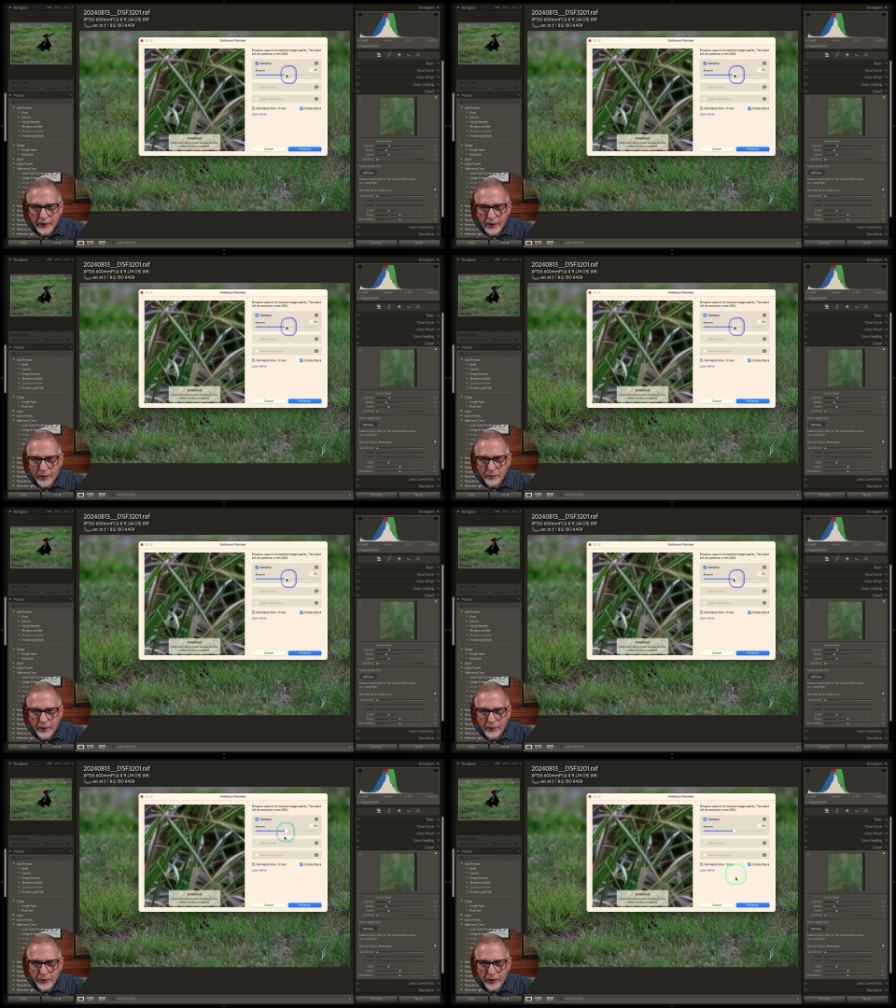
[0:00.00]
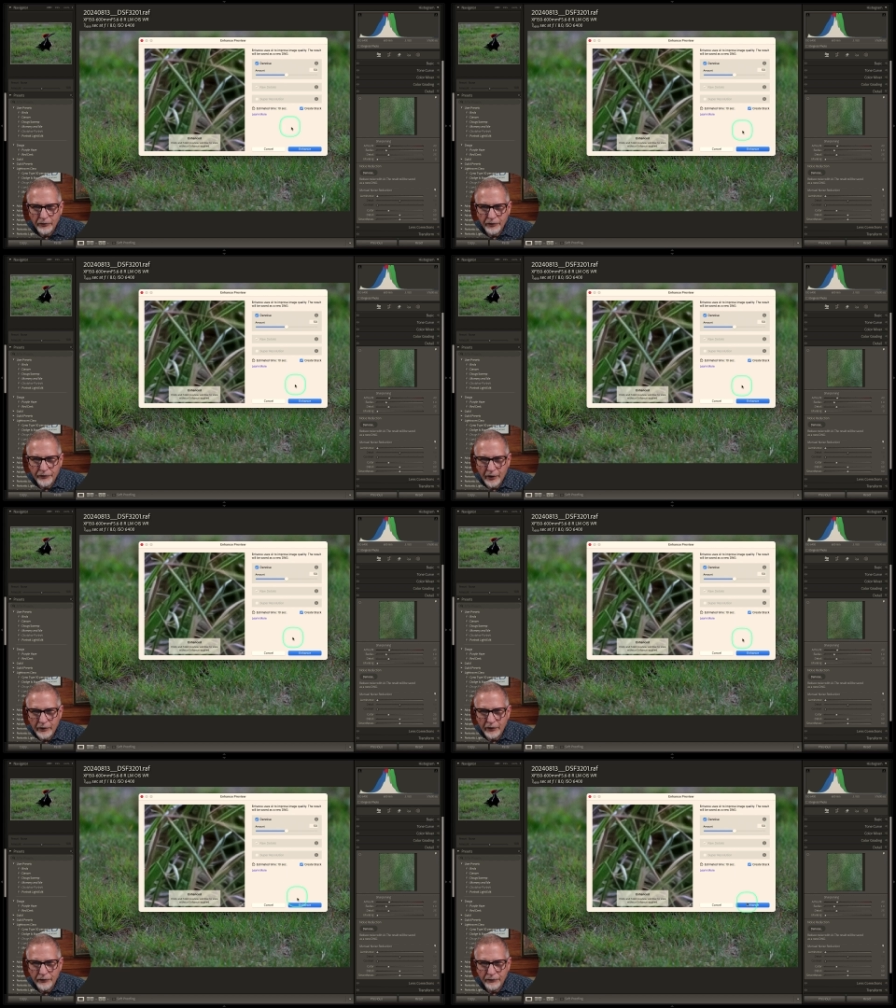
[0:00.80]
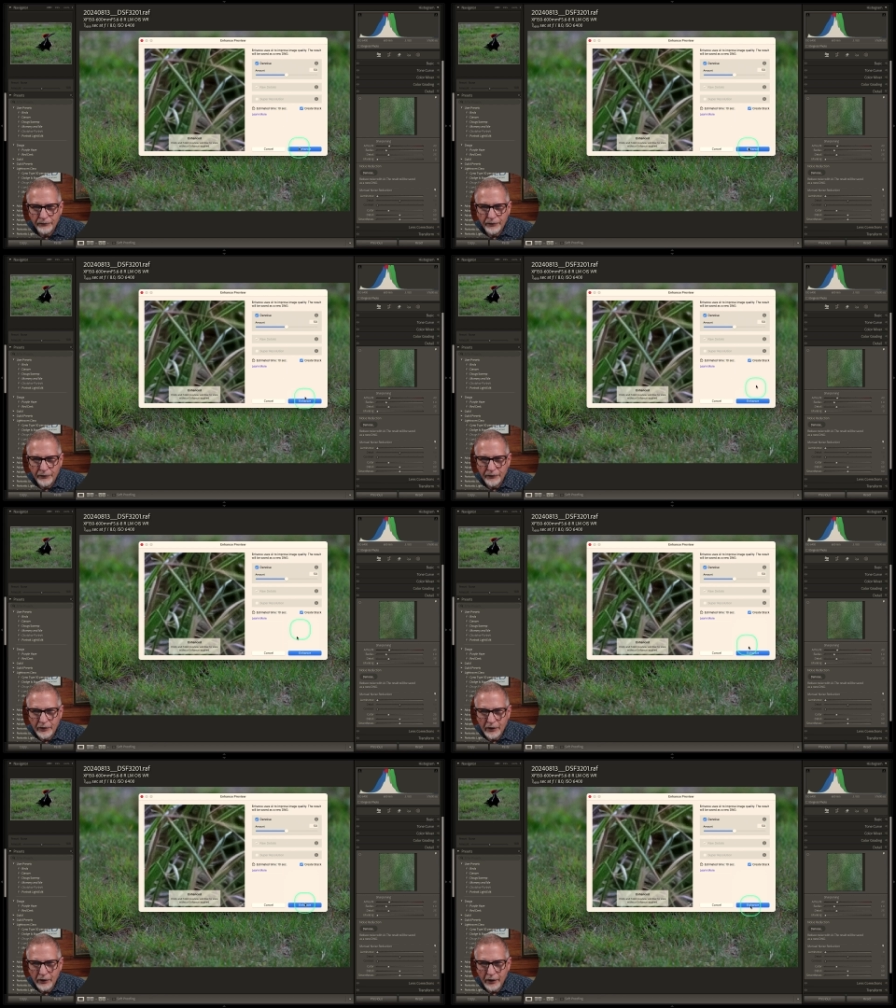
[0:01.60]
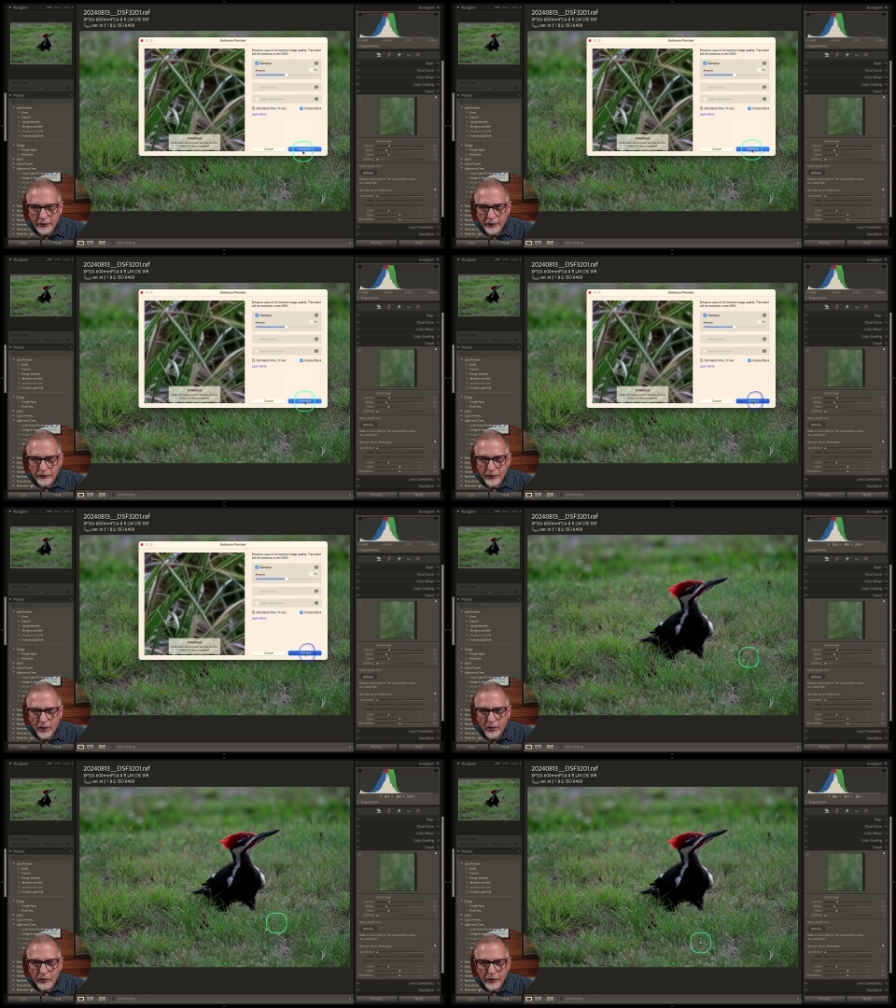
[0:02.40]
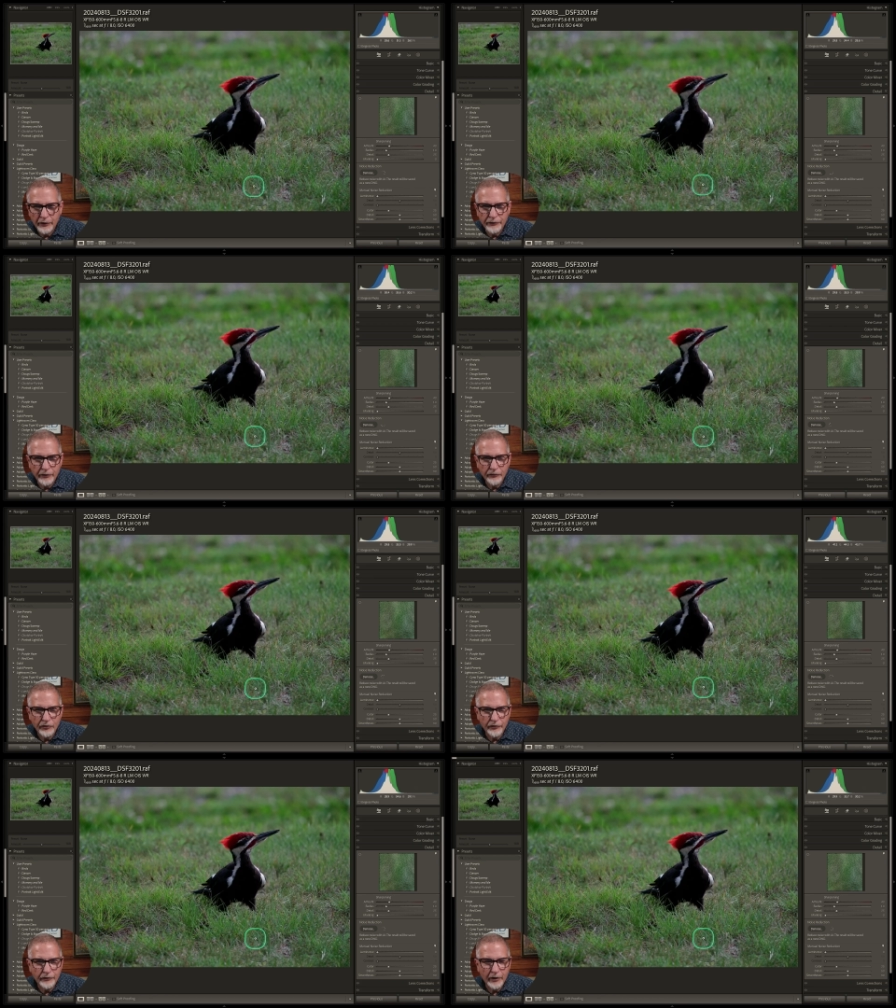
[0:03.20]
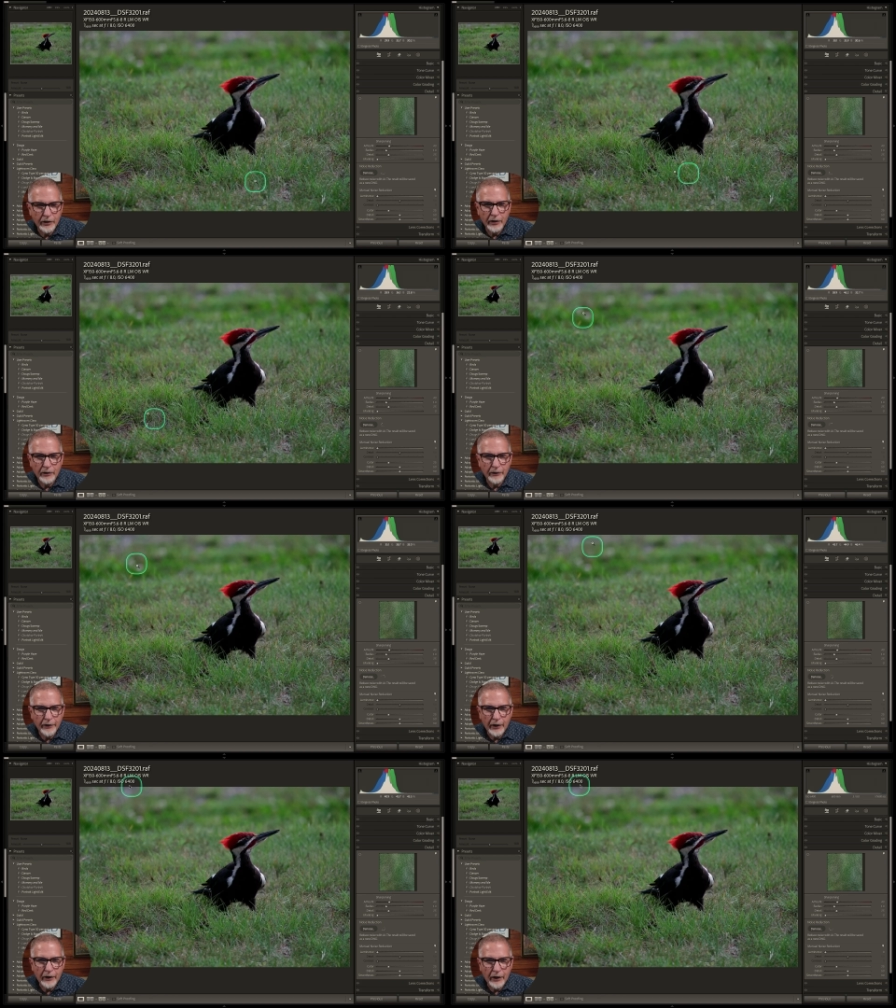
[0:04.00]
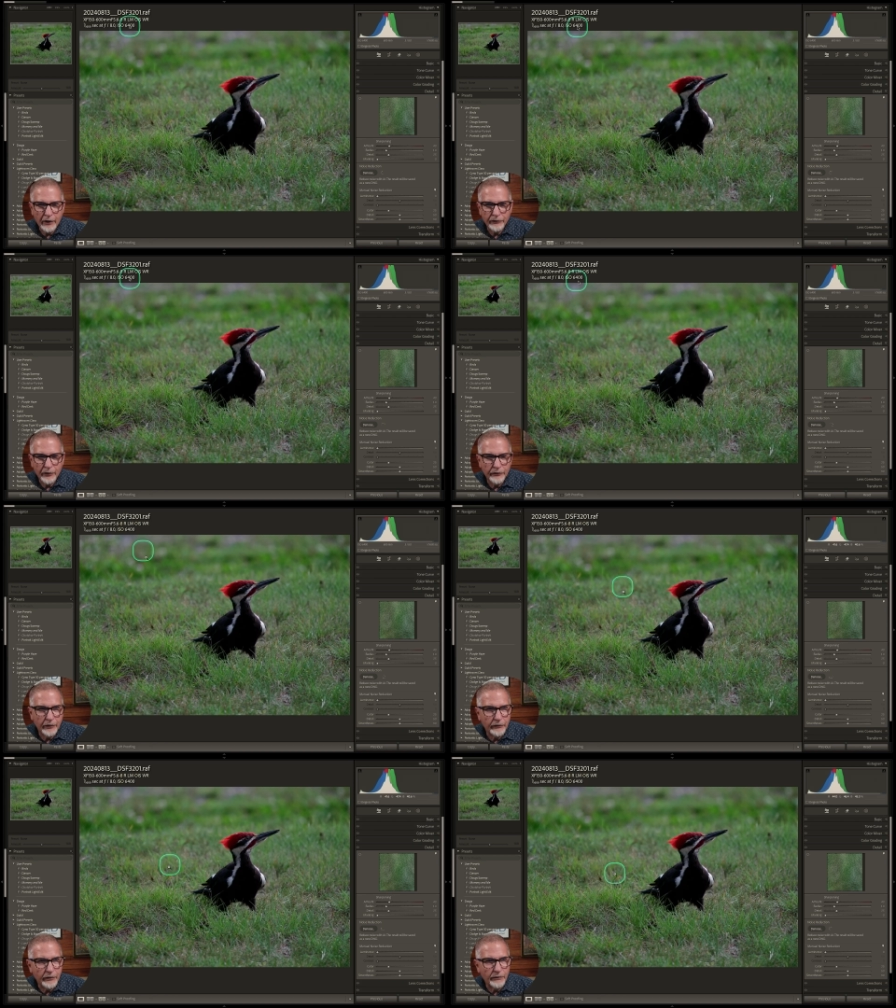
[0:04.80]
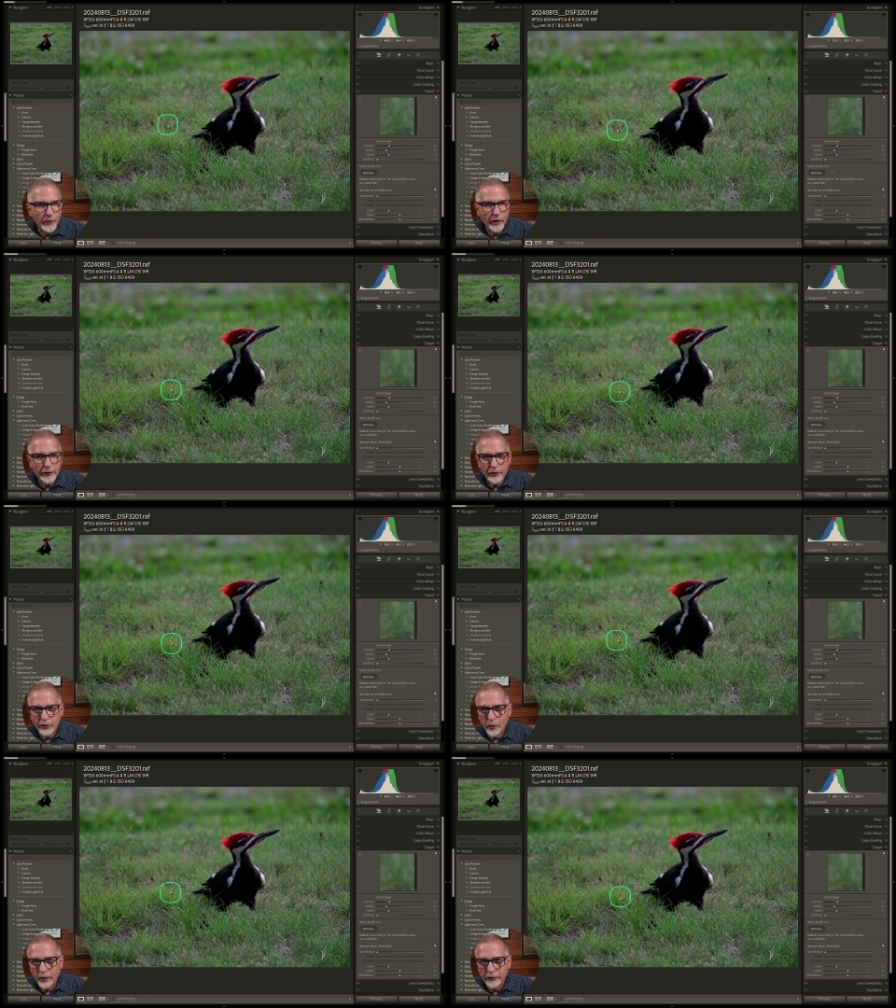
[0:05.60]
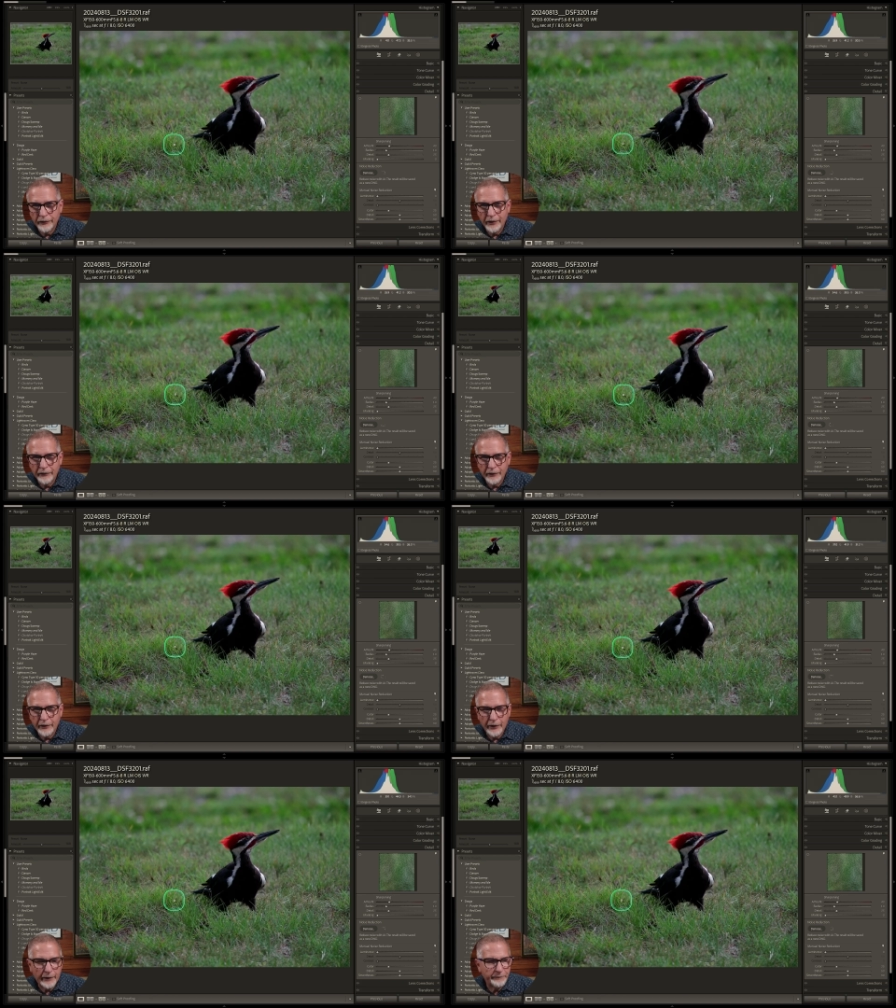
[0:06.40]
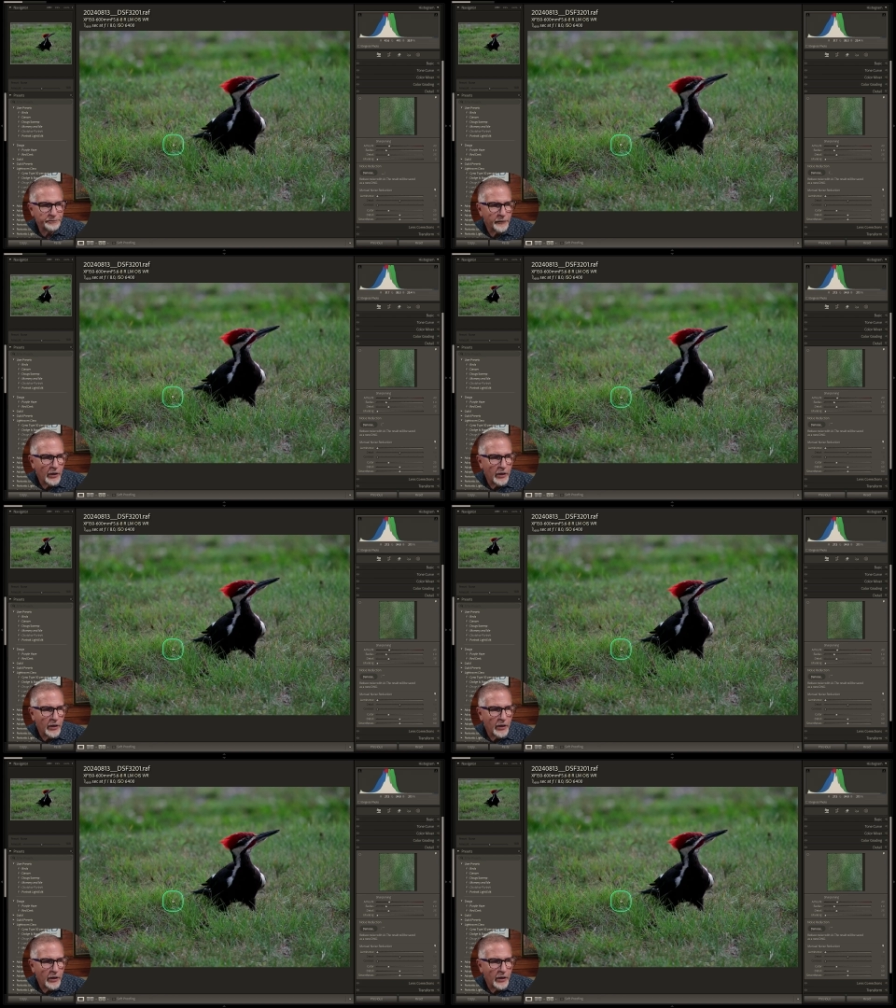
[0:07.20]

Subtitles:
I'm going to just set this at 50 and let this go and let this just take care of that ISO 6400 noise that's in there.